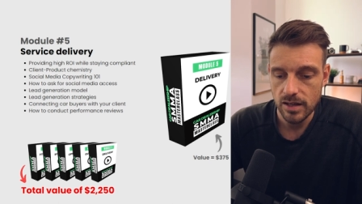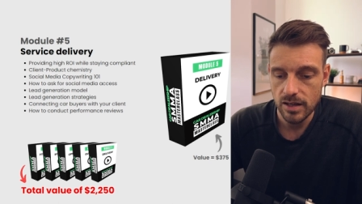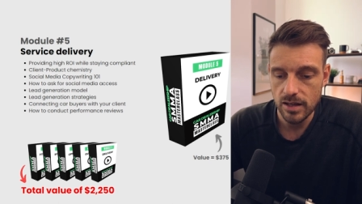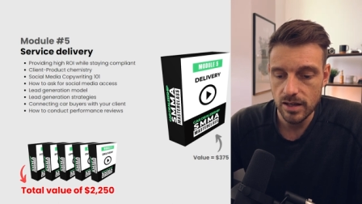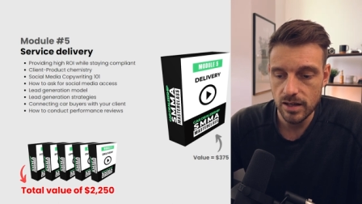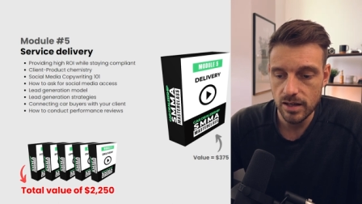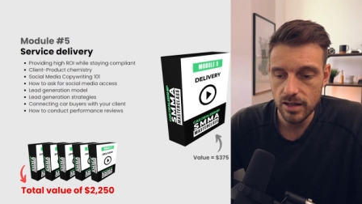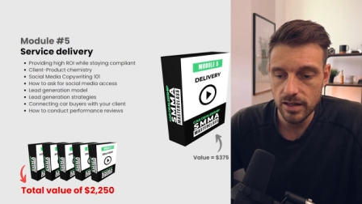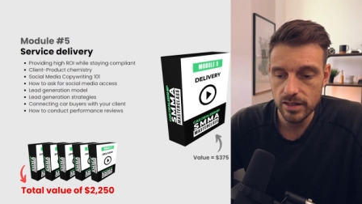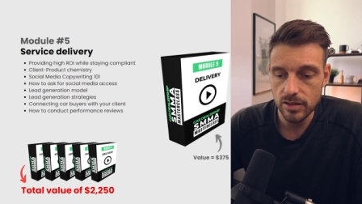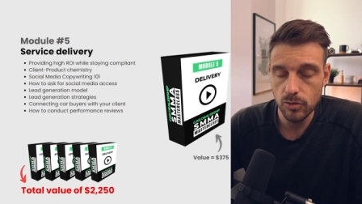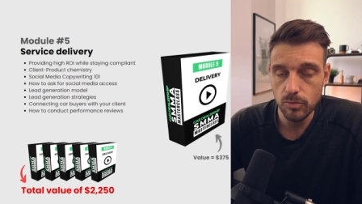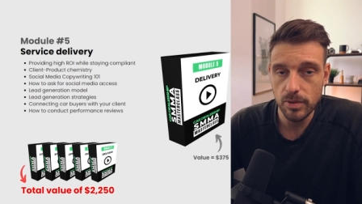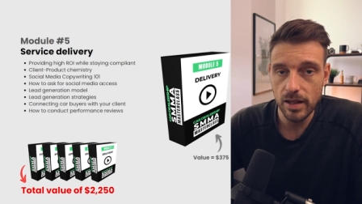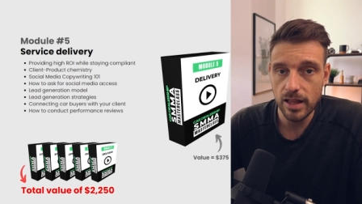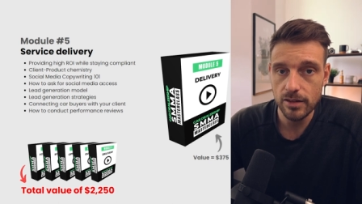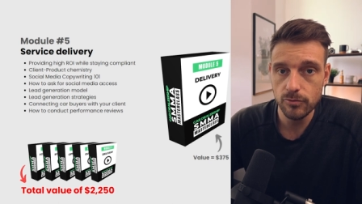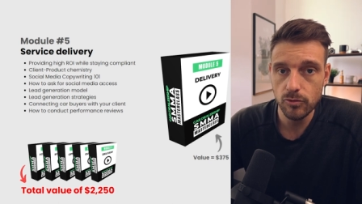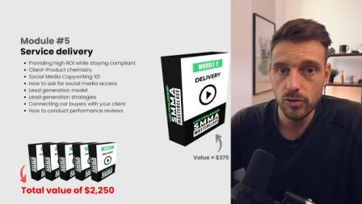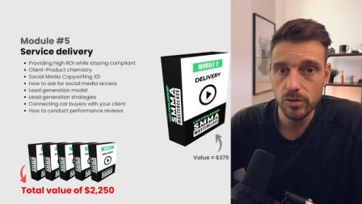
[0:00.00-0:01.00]
uh, in their
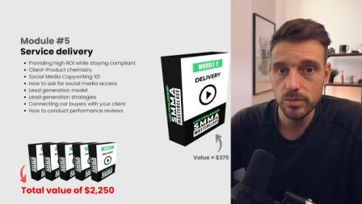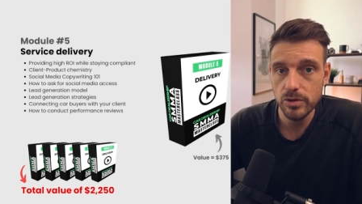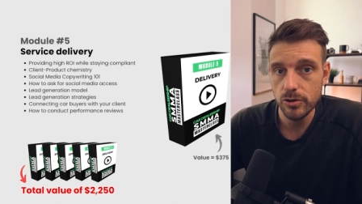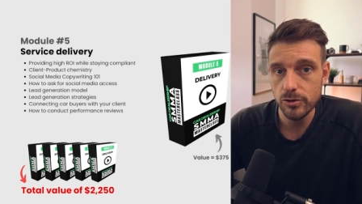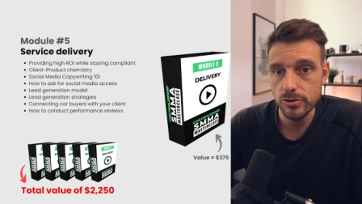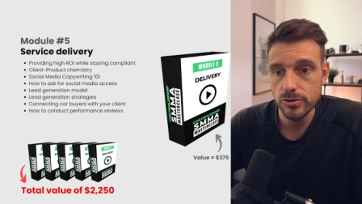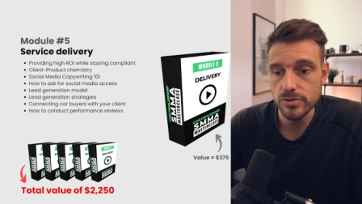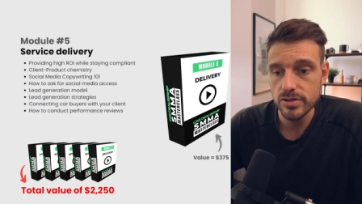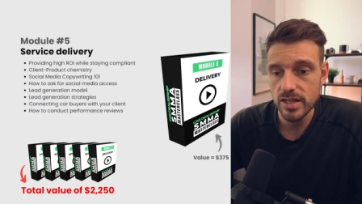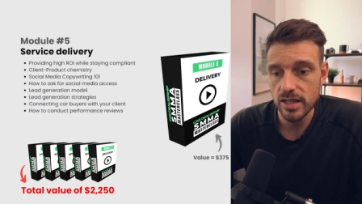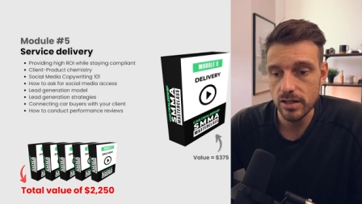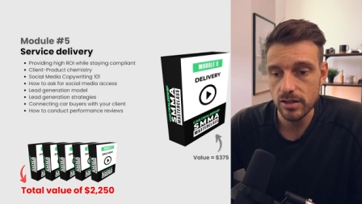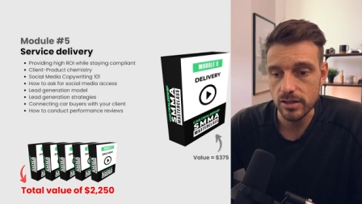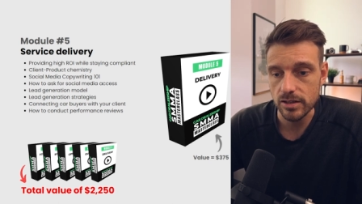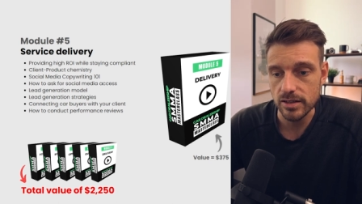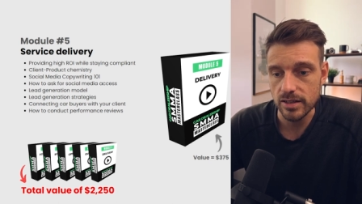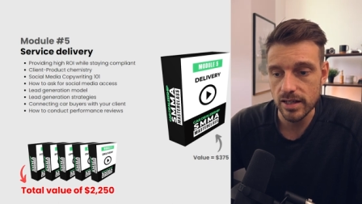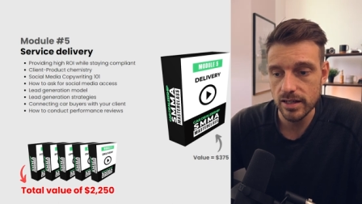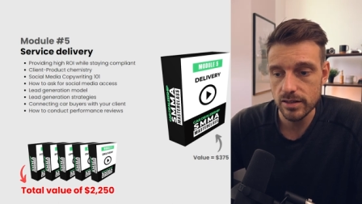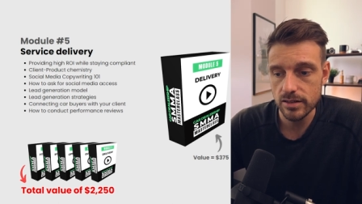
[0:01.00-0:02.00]
platform they're using on
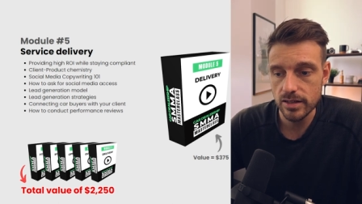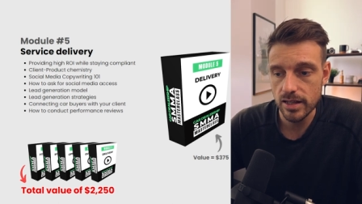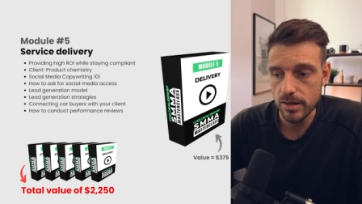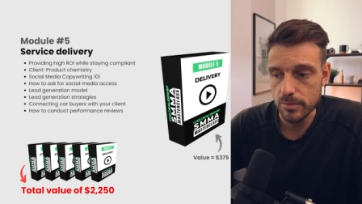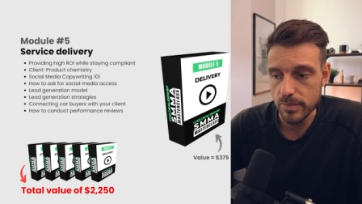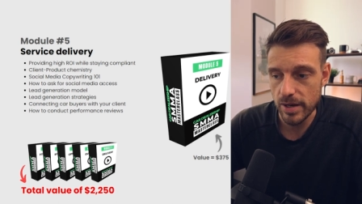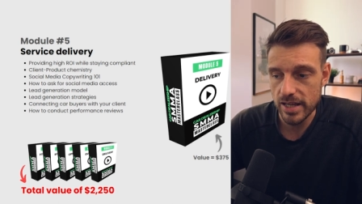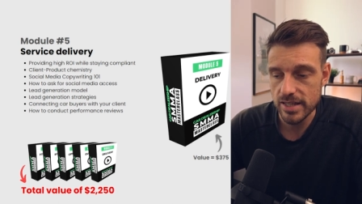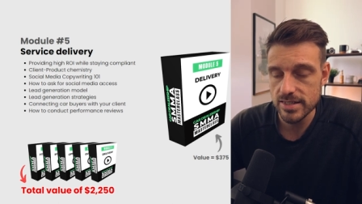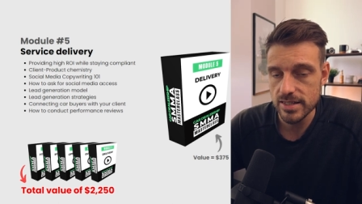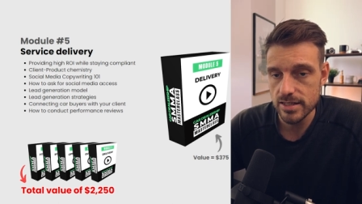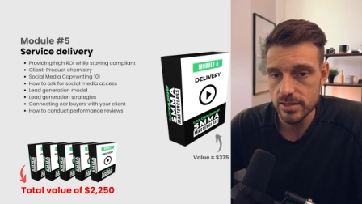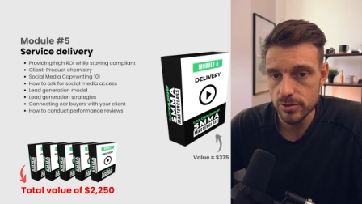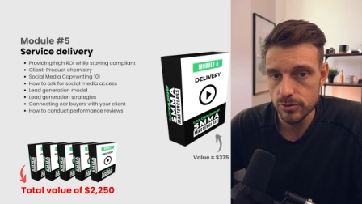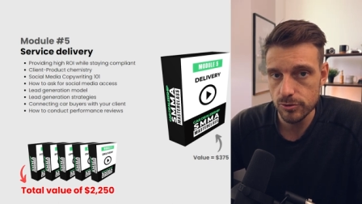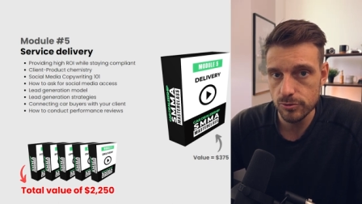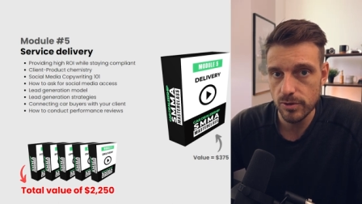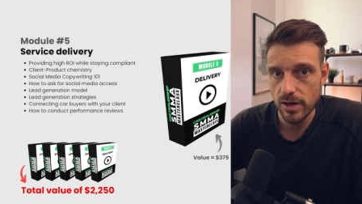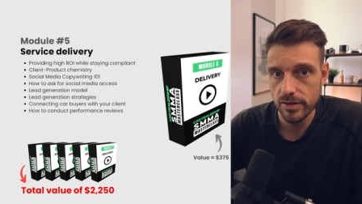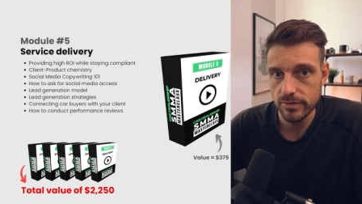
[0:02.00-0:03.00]
a day to day basis
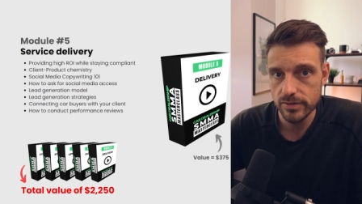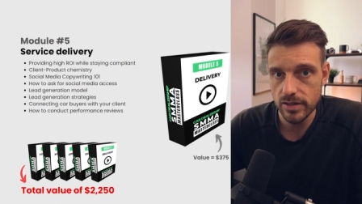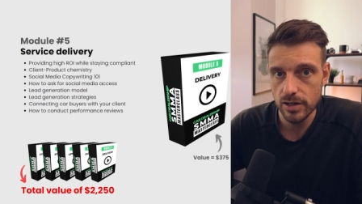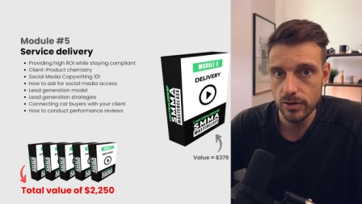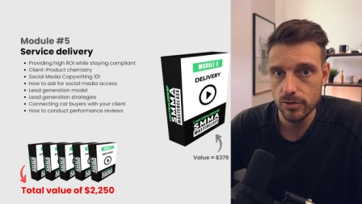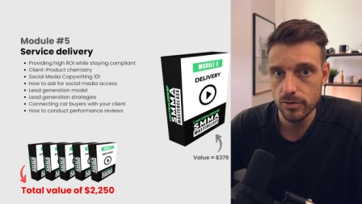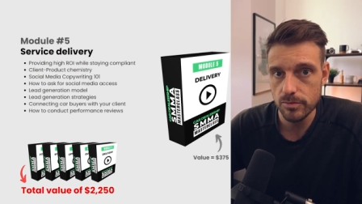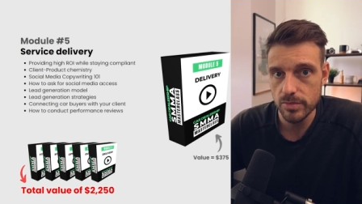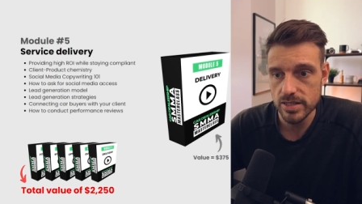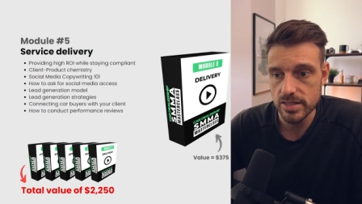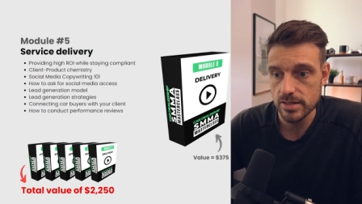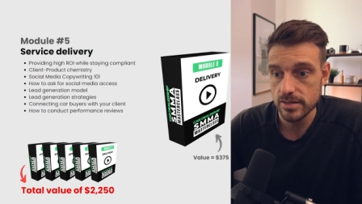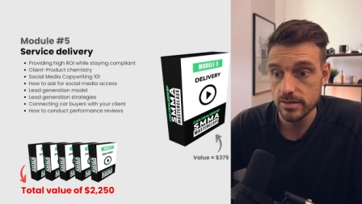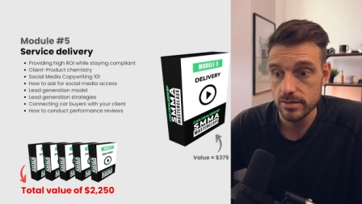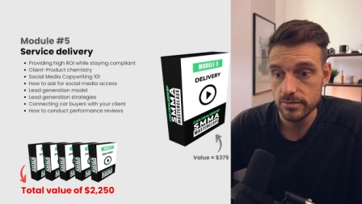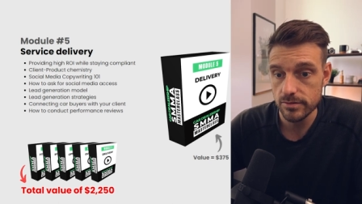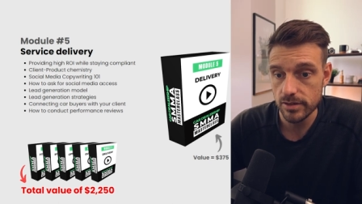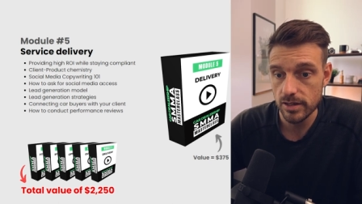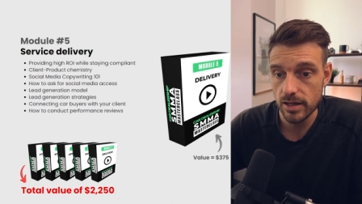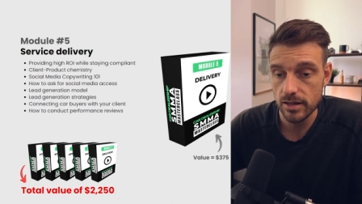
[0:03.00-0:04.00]
to drive their
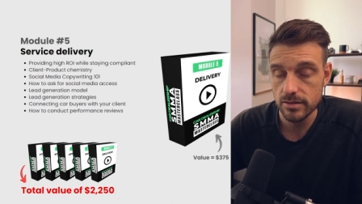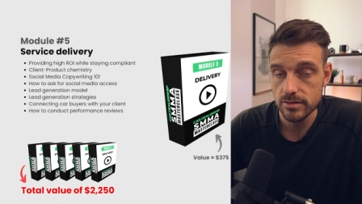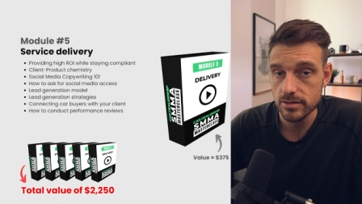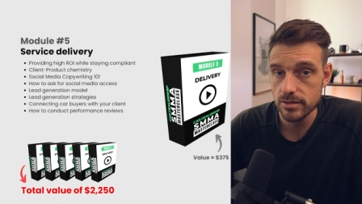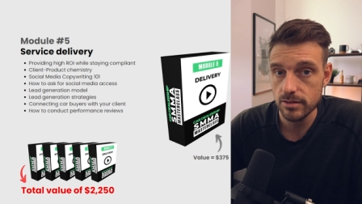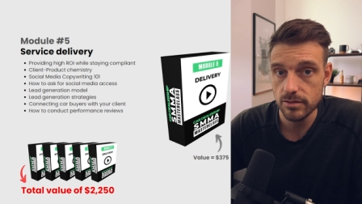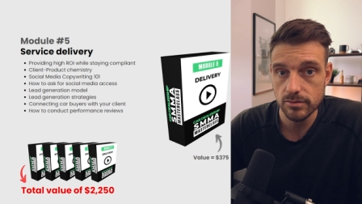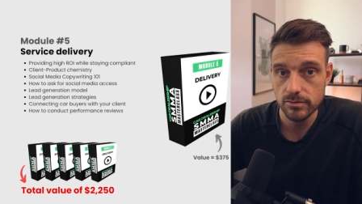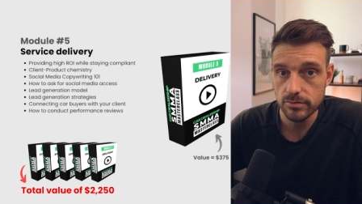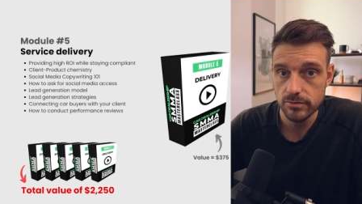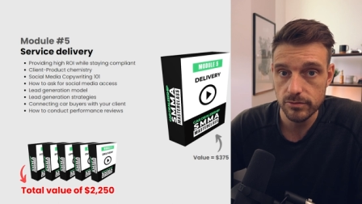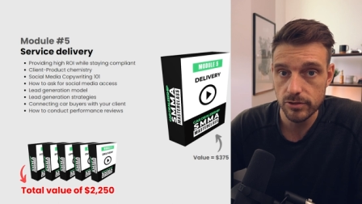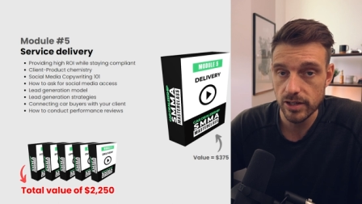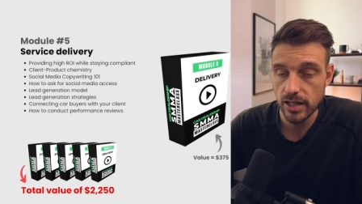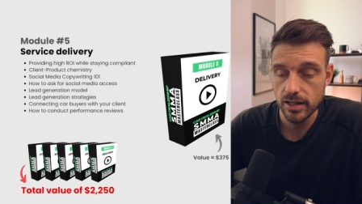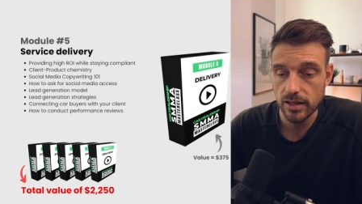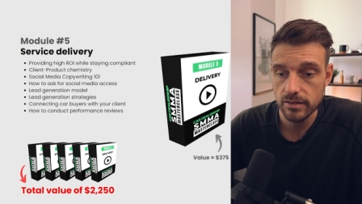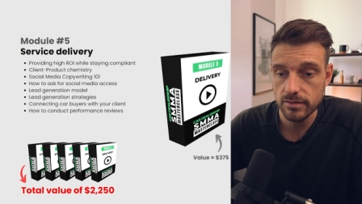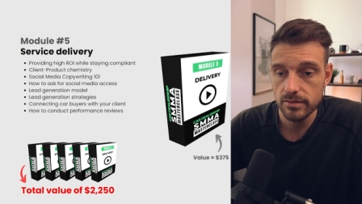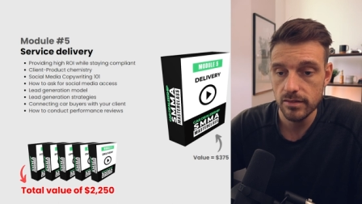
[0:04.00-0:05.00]
business. Okay, so
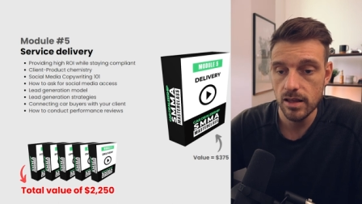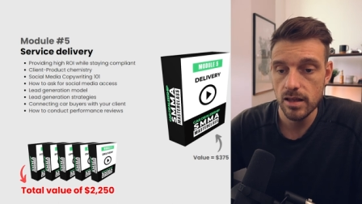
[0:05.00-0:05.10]
forget it.